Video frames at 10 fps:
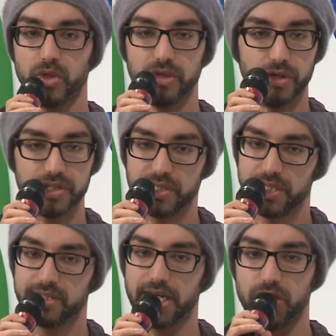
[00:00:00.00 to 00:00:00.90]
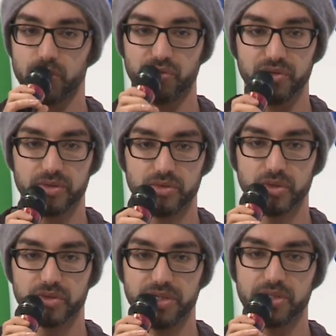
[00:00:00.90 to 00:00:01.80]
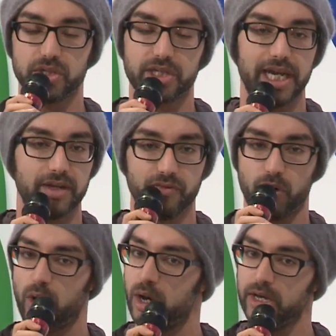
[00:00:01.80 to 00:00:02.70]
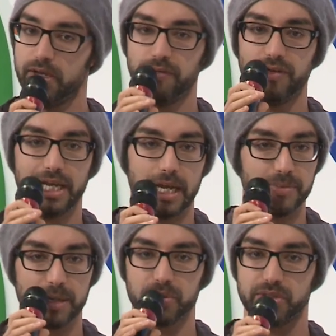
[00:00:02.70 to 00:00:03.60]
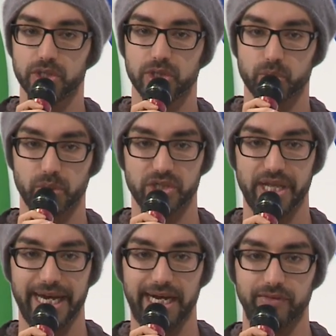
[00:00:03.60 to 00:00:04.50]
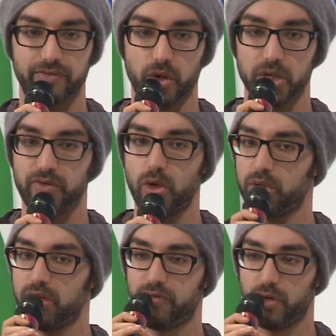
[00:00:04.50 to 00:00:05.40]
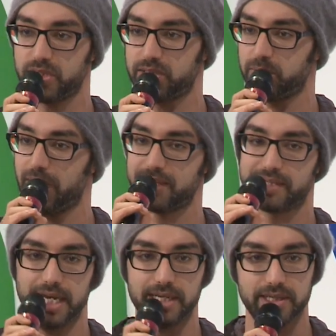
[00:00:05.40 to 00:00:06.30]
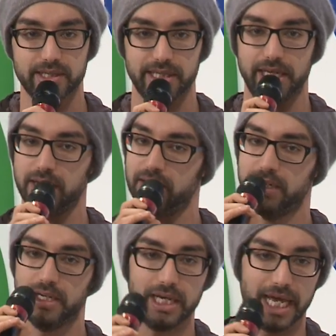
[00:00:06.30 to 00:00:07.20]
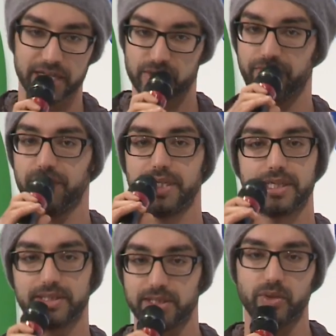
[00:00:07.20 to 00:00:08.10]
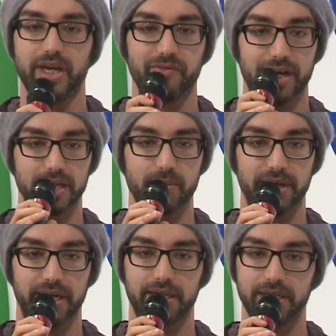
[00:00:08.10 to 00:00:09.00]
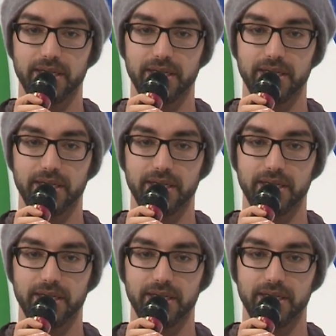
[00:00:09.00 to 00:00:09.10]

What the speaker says: universities, can you use ResearchGate for filling up their positions which they have? Or if you're looking for a smart scientist in astrophysics, you can find him there.